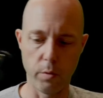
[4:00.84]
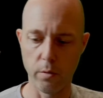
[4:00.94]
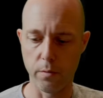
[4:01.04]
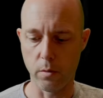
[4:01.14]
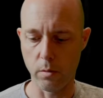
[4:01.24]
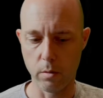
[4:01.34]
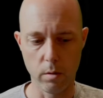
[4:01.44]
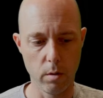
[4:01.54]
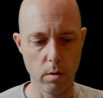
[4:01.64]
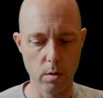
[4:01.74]
beautiful.
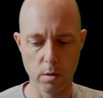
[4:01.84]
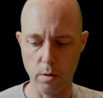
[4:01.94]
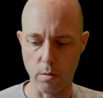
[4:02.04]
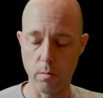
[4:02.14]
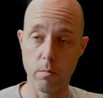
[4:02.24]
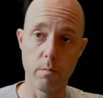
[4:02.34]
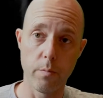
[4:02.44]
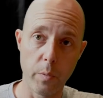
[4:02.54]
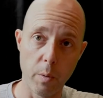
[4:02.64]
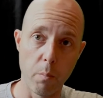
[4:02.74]
So,
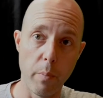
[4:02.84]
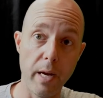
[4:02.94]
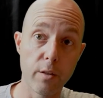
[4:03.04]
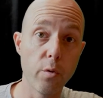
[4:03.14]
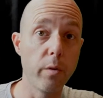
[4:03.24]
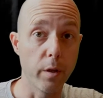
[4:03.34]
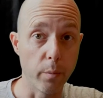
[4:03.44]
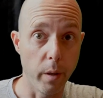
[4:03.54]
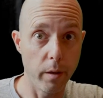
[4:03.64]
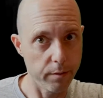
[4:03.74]
back to the
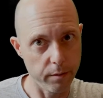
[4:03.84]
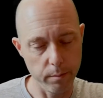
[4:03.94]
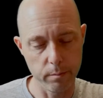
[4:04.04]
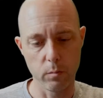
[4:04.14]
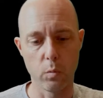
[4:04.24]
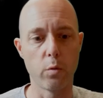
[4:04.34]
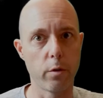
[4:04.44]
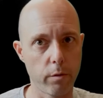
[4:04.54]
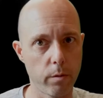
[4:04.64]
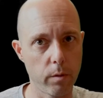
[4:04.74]
unboxing, which
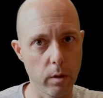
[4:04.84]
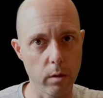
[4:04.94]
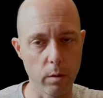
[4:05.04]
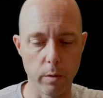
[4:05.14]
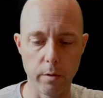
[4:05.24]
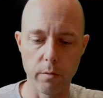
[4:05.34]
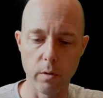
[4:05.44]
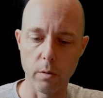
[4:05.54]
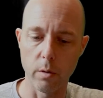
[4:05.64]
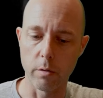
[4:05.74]
is technically what this
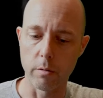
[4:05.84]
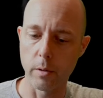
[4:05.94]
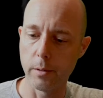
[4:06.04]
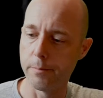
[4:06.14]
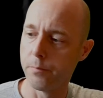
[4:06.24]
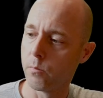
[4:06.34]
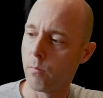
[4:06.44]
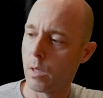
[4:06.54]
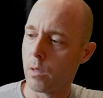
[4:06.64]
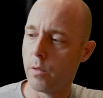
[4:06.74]
video is, right?
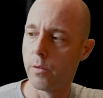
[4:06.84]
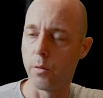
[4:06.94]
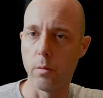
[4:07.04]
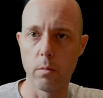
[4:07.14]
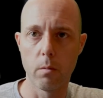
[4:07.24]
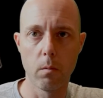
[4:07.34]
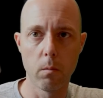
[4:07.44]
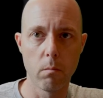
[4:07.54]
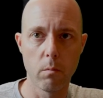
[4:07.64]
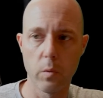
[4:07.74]
So,
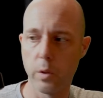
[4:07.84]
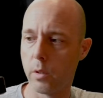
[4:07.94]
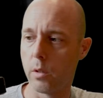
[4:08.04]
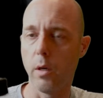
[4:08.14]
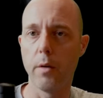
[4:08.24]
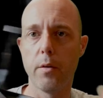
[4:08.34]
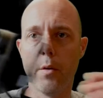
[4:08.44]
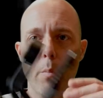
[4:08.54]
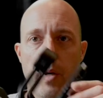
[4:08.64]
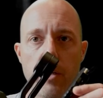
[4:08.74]
got the
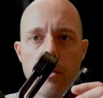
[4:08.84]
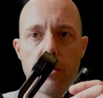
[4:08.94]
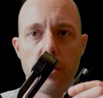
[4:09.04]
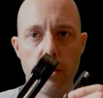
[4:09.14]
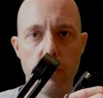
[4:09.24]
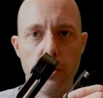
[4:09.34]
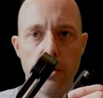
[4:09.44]
base gimbal